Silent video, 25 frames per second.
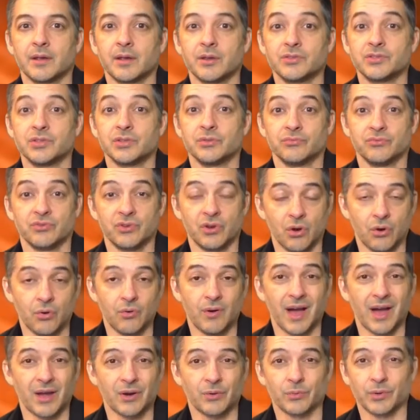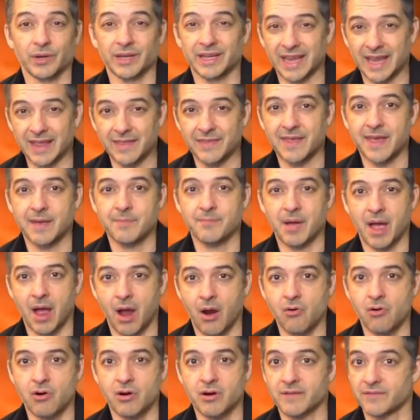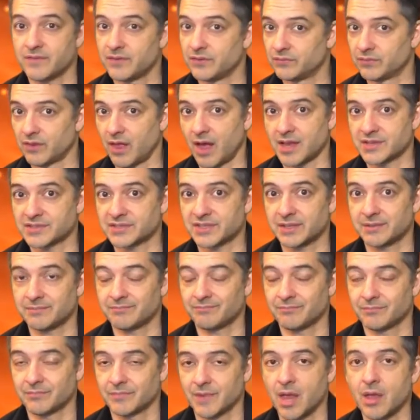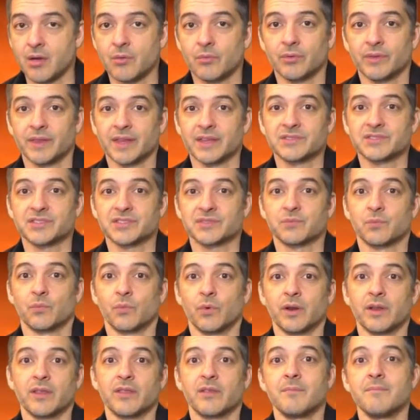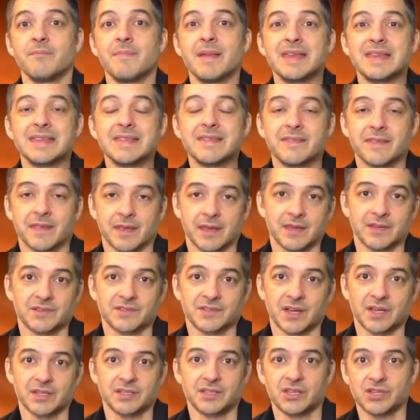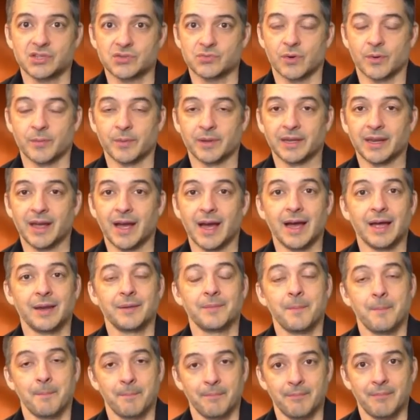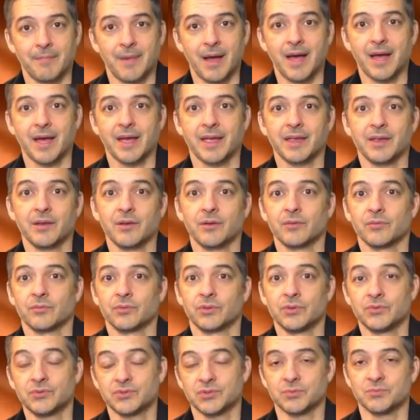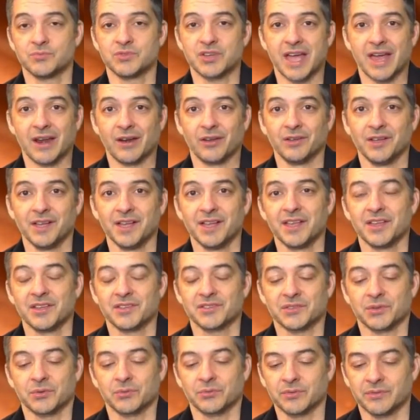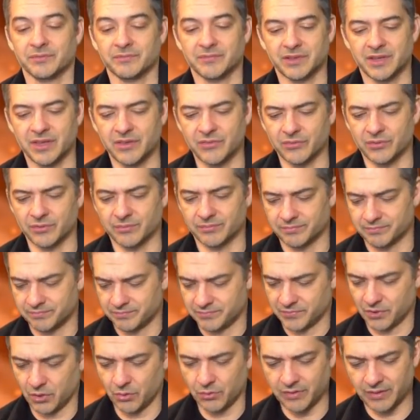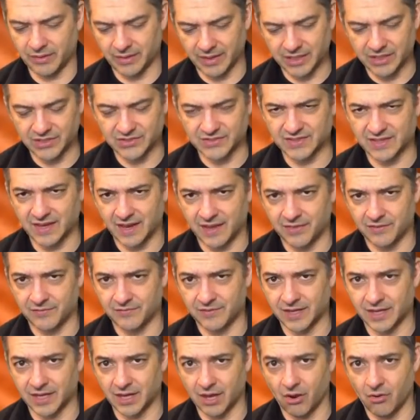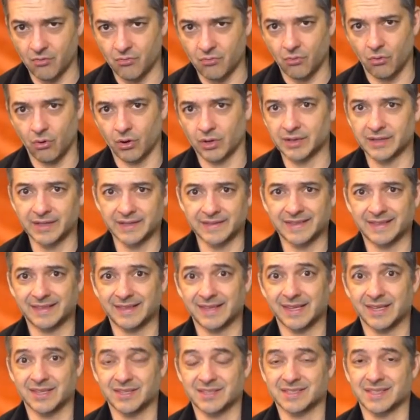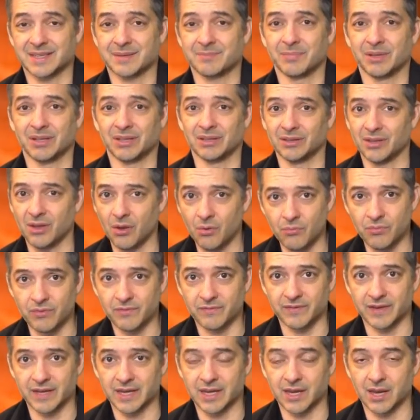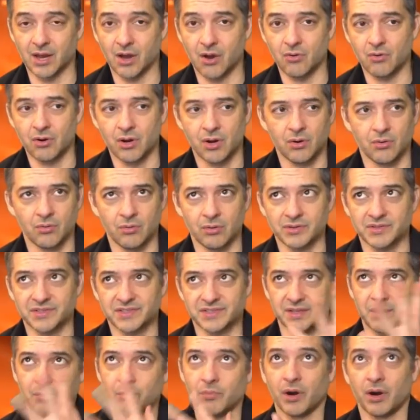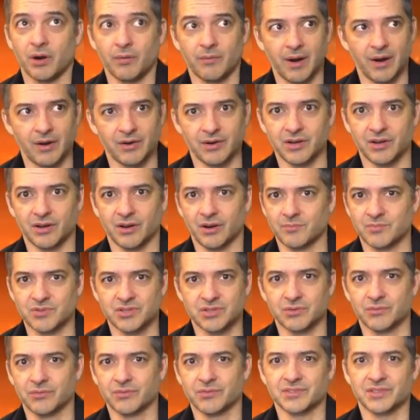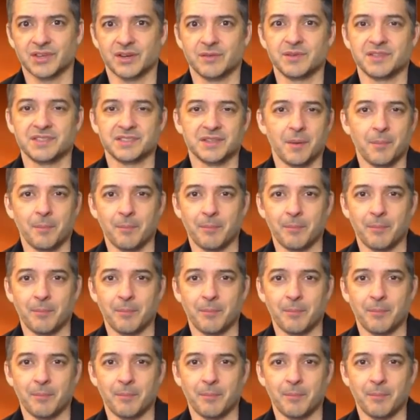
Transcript: Do you know how to regain that power if you've lost it? Well, that's just one of the many things I teach women on my YouTube channel. So either go to the link you see on the video, or click the link you see below the video, or somewhere around here I'm sure there's going to be something